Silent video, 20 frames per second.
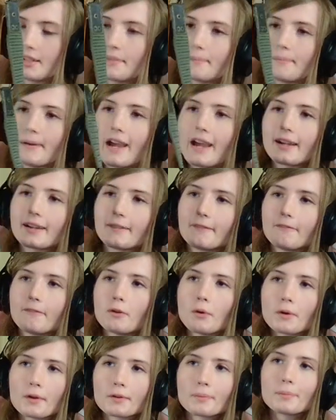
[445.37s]
back and
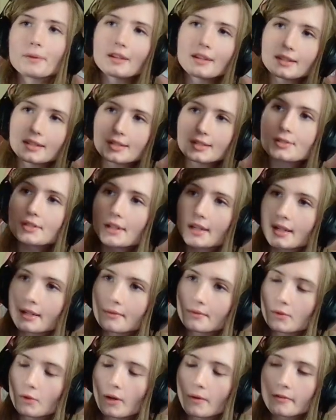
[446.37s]
forth, beating the shit out
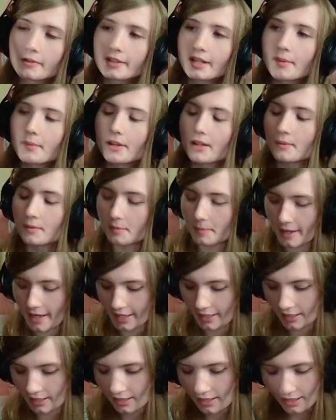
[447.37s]
of you every time it comes
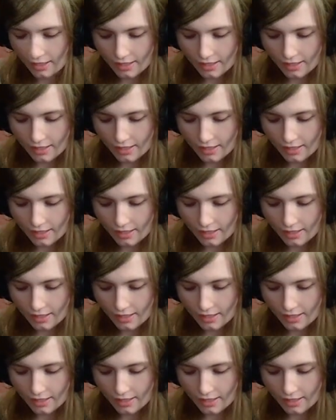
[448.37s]
back.